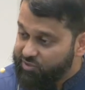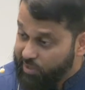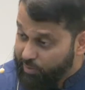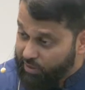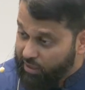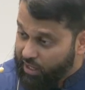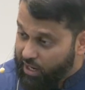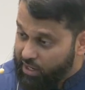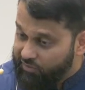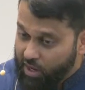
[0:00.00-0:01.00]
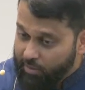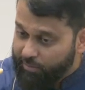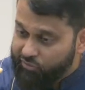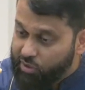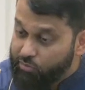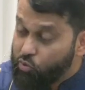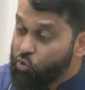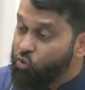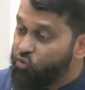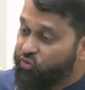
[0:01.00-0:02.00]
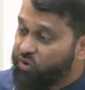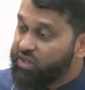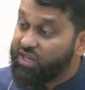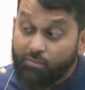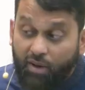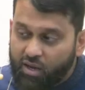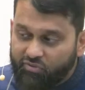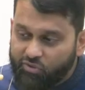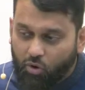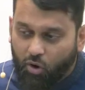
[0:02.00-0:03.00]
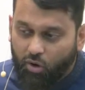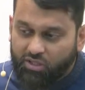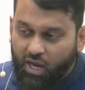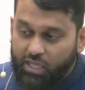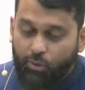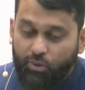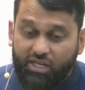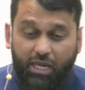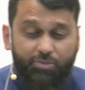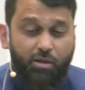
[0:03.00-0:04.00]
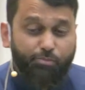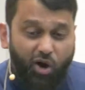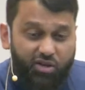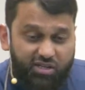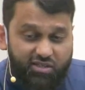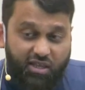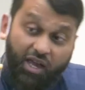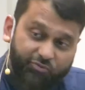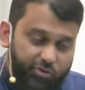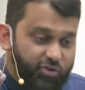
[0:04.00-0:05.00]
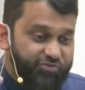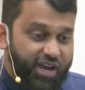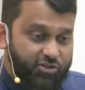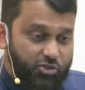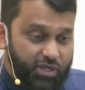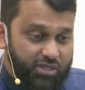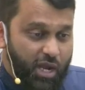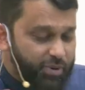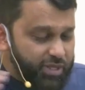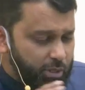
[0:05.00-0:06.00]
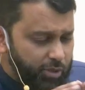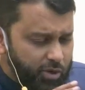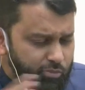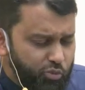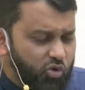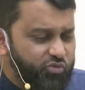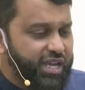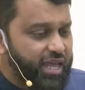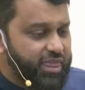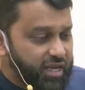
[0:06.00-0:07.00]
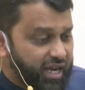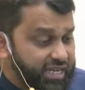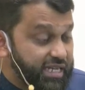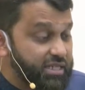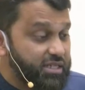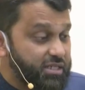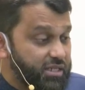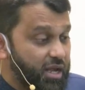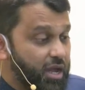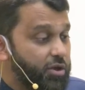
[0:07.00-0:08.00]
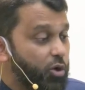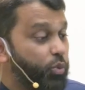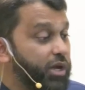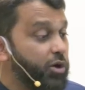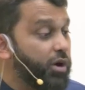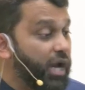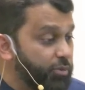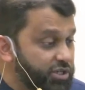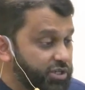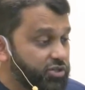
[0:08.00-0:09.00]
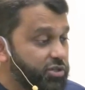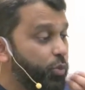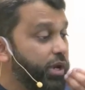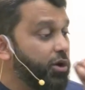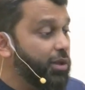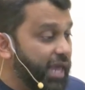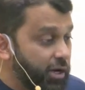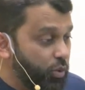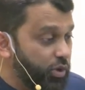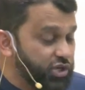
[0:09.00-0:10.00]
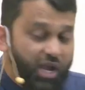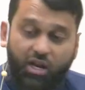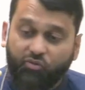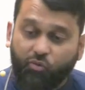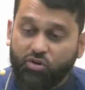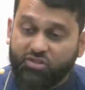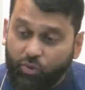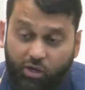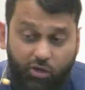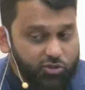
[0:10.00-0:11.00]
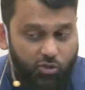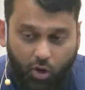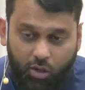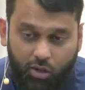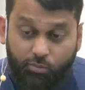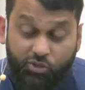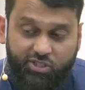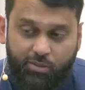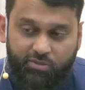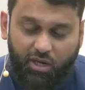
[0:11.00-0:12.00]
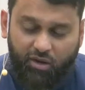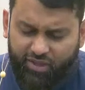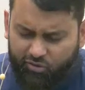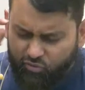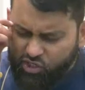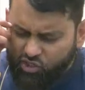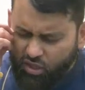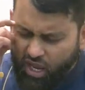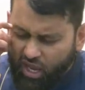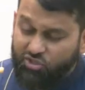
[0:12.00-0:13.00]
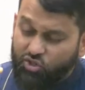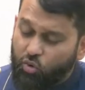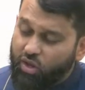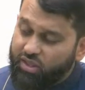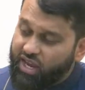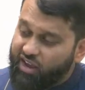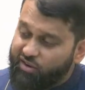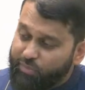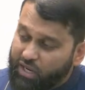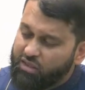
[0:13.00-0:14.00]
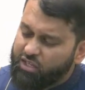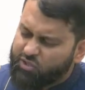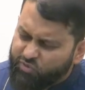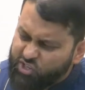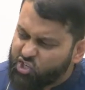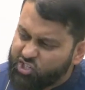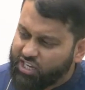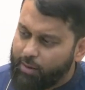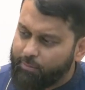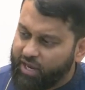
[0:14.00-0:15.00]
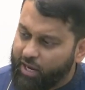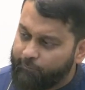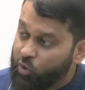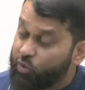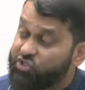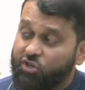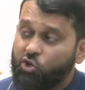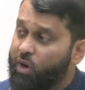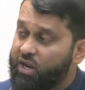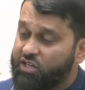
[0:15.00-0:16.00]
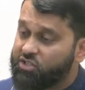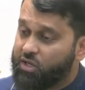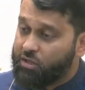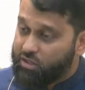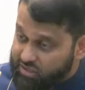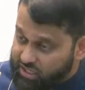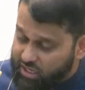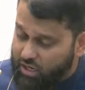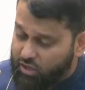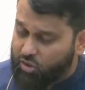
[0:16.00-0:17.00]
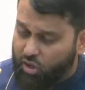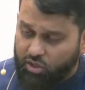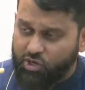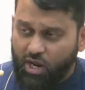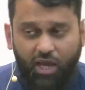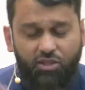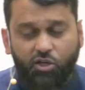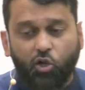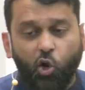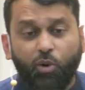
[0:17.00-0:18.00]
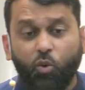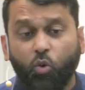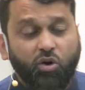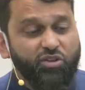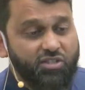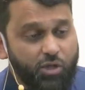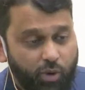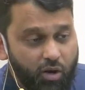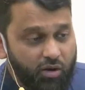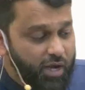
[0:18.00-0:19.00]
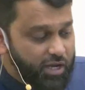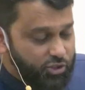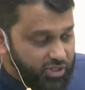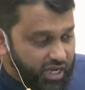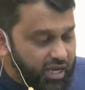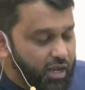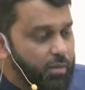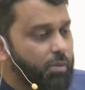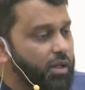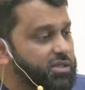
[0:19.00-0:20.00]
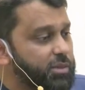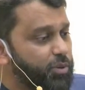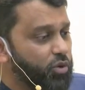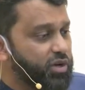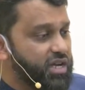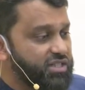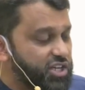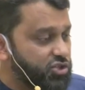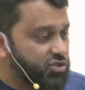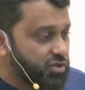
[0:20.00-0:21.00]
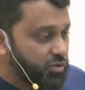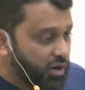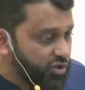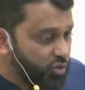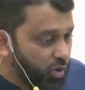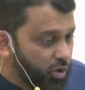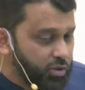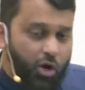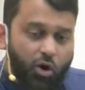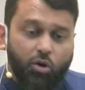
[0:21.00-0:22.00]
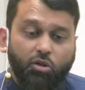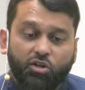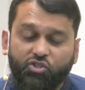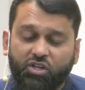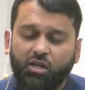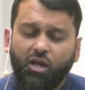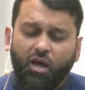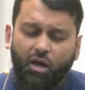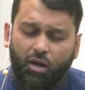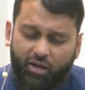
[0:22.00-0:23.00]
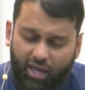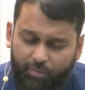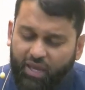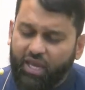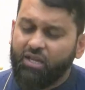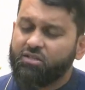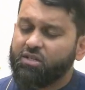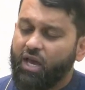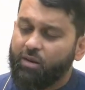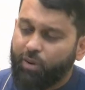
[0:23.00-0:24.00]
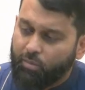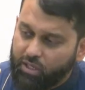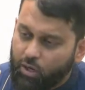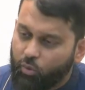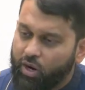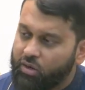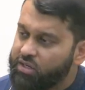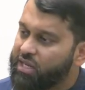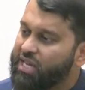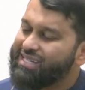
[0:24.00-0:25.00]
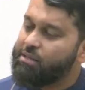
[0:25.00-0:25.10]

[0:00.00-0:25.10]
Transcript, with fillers: these people alive, but remove the iman of their hearts. They want to keep the bodies alive for their factories, but they want to remove the ethnic identity, their Uyghur heritage, their Uyghur language, and of course the Uyghurs are all Muslims of that region. And so they have begun this vicious campaign, which the U N has seen and acknowledged, and the global world is aware of. Today, multiple organizations around the world are launching uh, campaigns and public awareness.